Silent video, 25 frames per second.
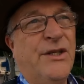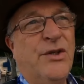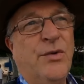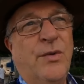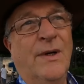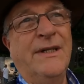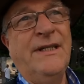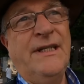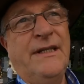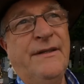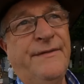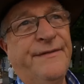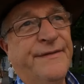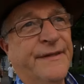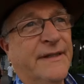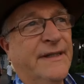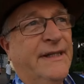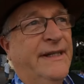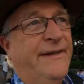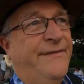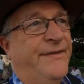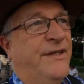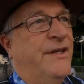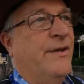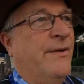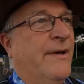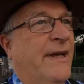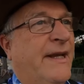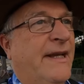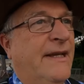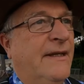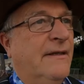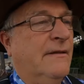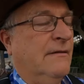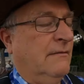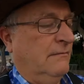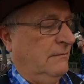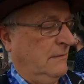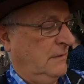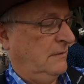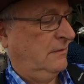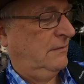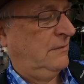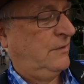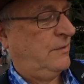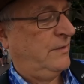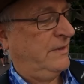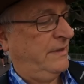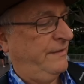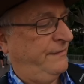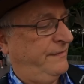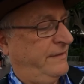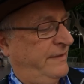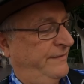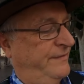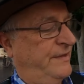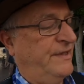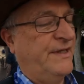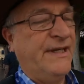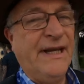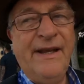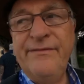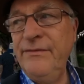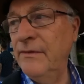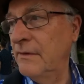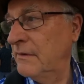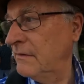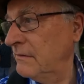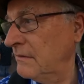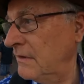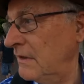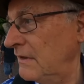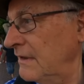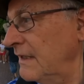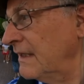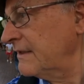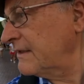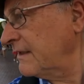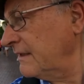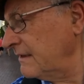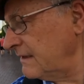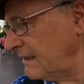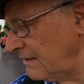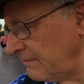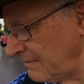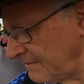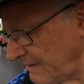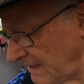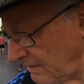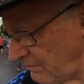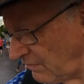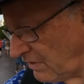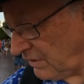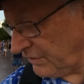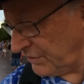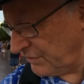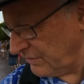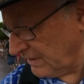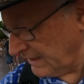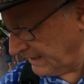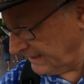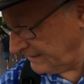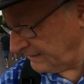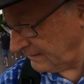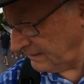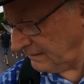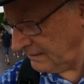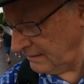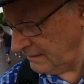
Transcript: 25 to 8. No, 25 to 7. Oh, that's something I watch right.